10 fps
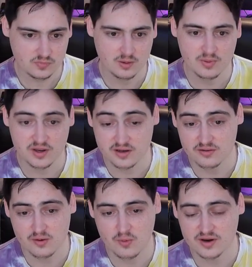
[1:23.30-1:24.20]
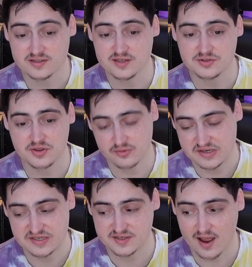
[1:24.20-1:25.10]
but here they want to teach
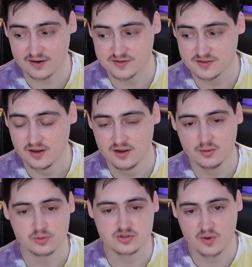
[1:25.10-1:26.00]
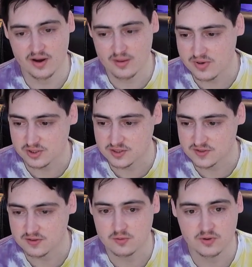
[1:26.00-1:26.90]
three stacks, which is quite ambitious.
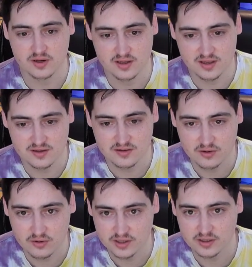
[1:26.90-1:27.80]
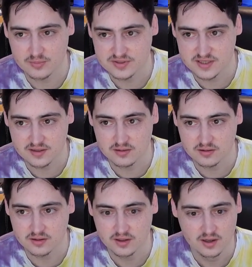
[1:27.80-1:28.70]
So we're gonna get into the curriculum and take a
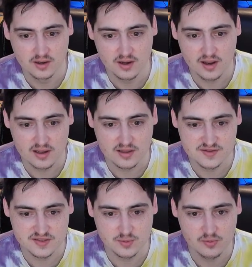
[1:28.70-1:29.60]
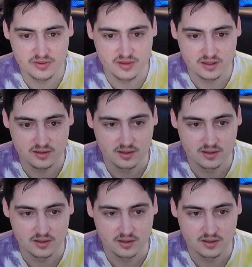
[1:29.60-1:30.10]
look and see what we think.